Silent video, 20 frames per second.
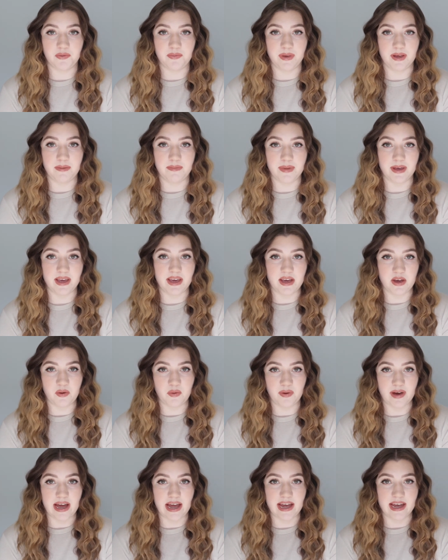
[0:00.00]
me being
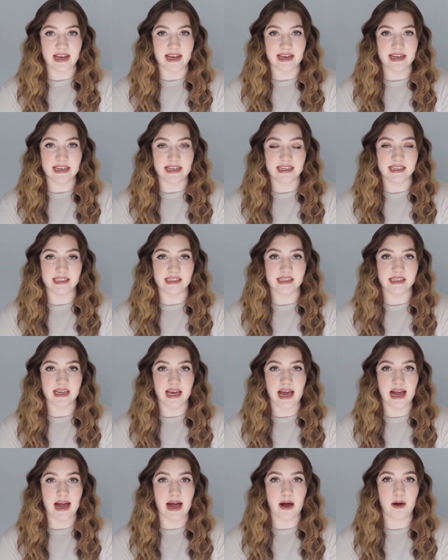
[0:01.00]
away is
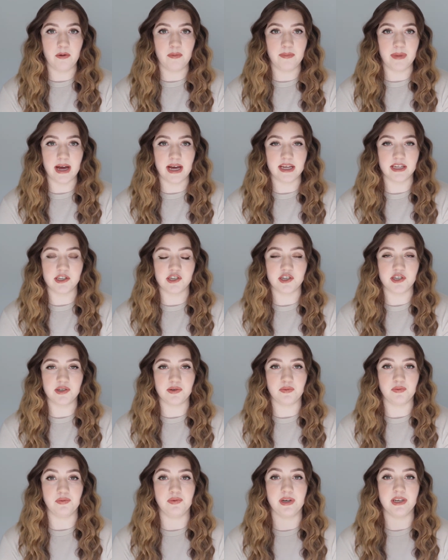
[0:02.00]
how
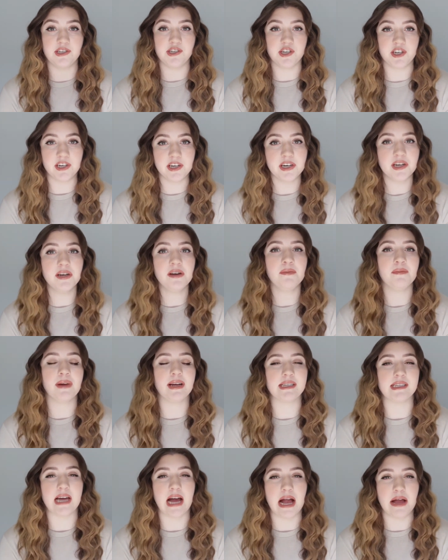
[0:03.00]
much richer
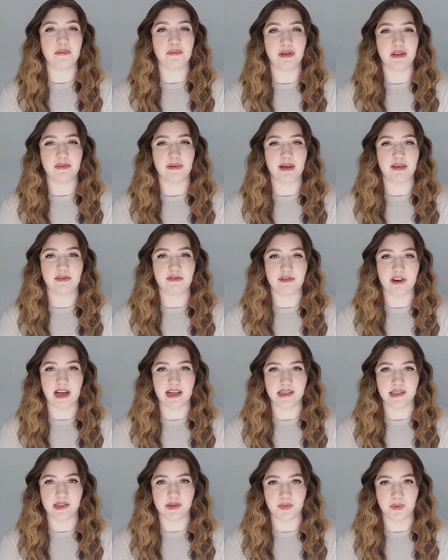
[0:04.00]
my time with my
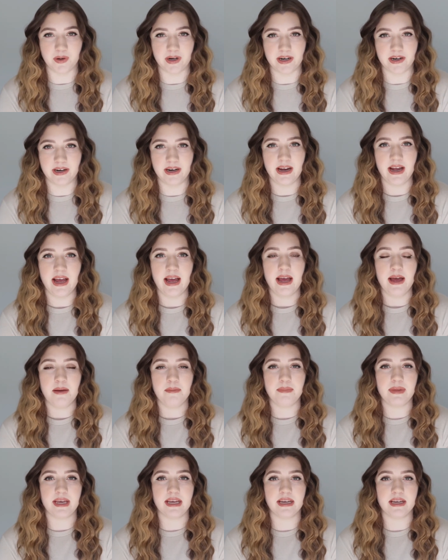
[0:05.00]
friends were.
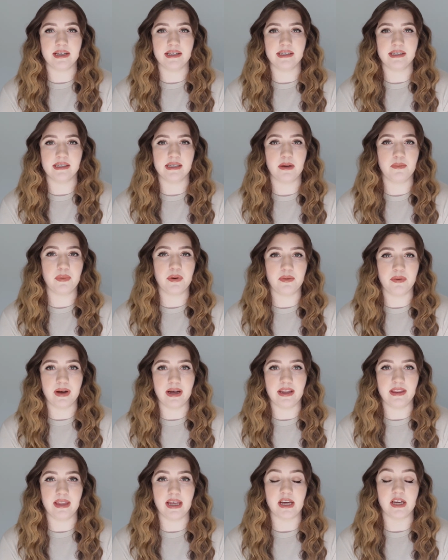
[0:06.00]
Because number
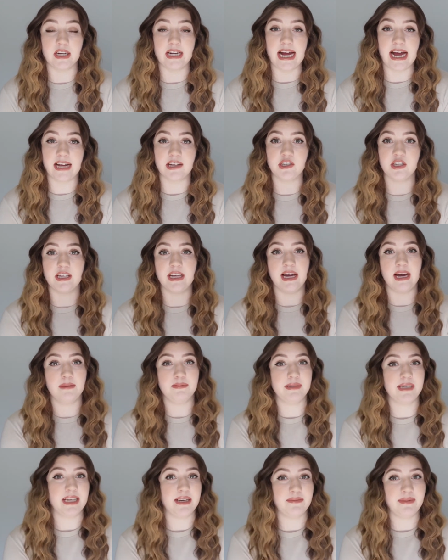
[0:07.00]
one, they could actually
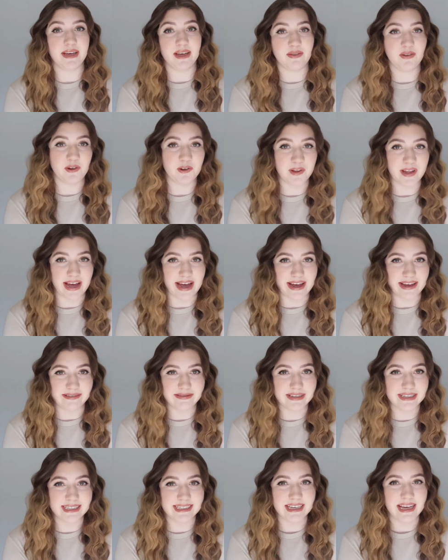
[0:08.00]
update me on their
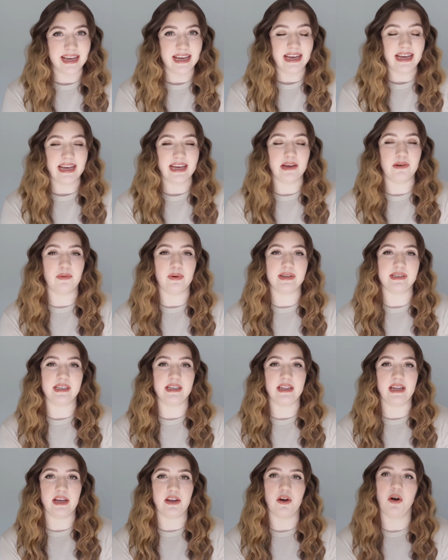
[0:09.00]
lives. It
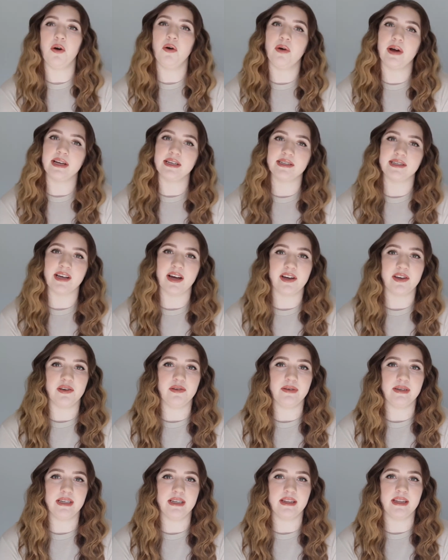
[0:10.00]
wasn't like, oh, I saw
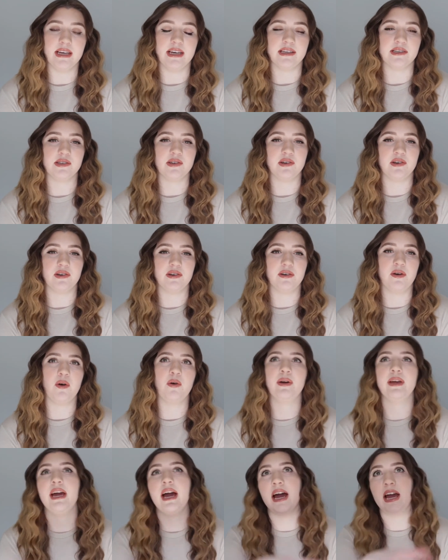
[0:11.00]
you did this, or oh
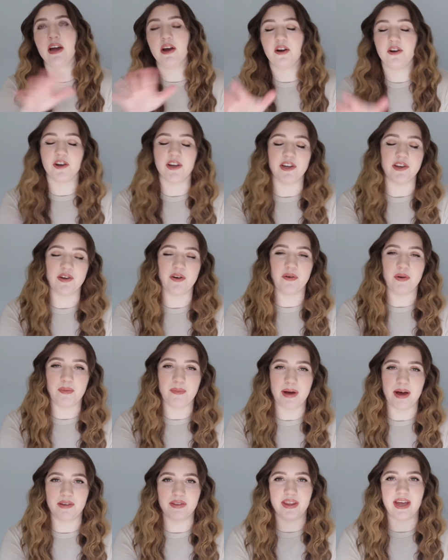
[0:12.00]
yeah, I already know
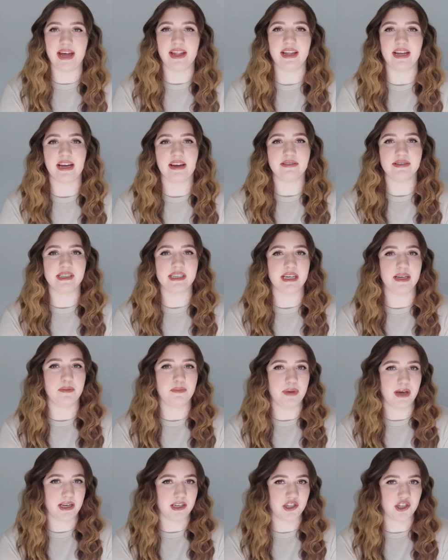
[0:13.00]
about that, like I've seen
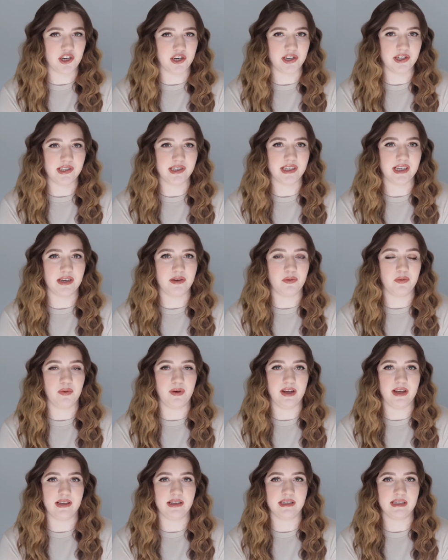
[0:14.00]
pictures. It
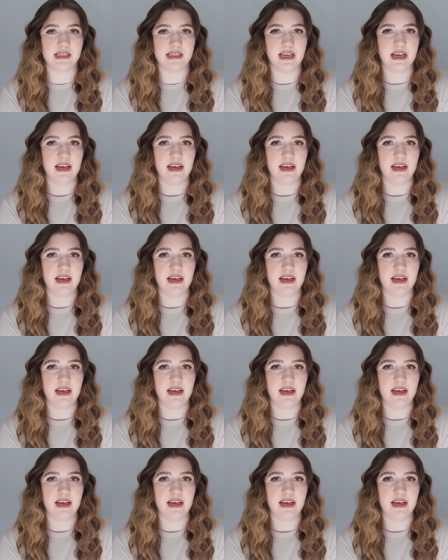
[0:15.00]
was,